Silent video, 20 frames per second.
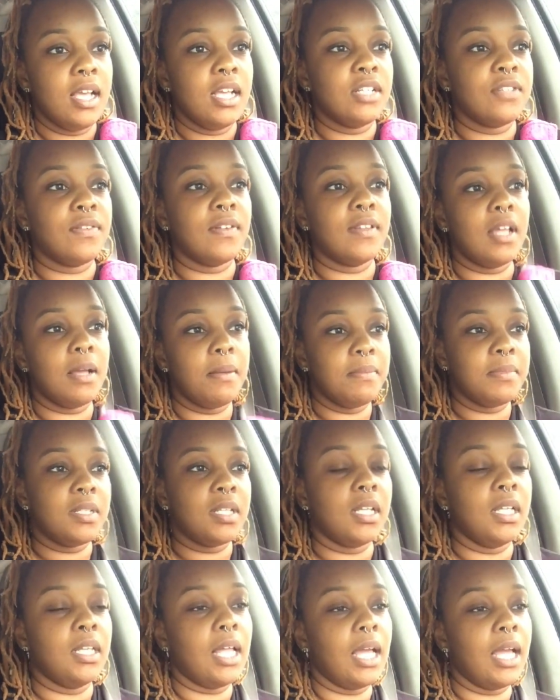is for them
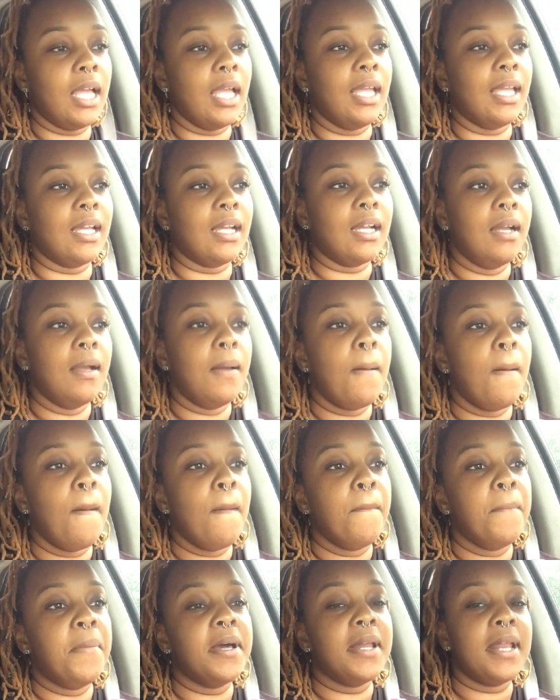to like
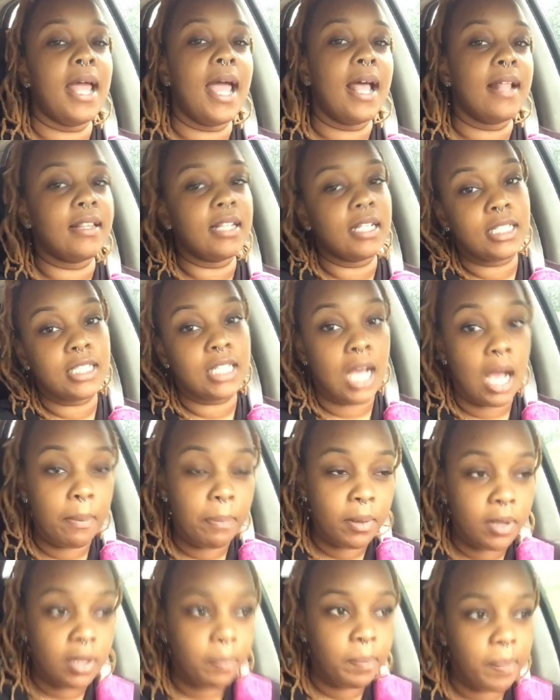put it at the
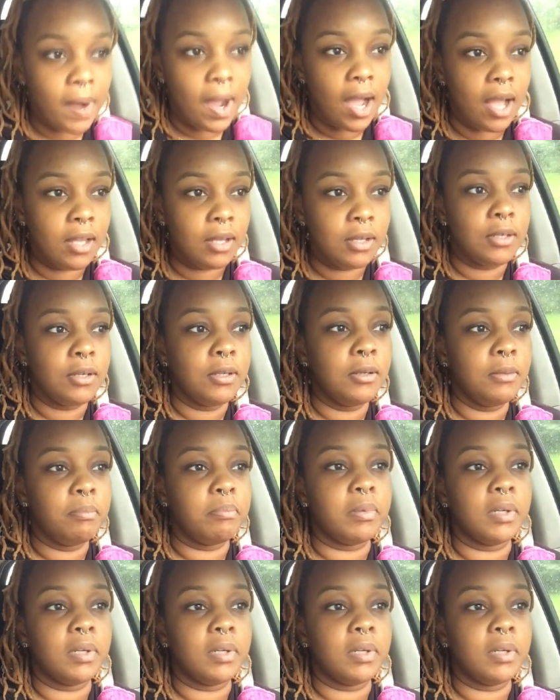top of the pile,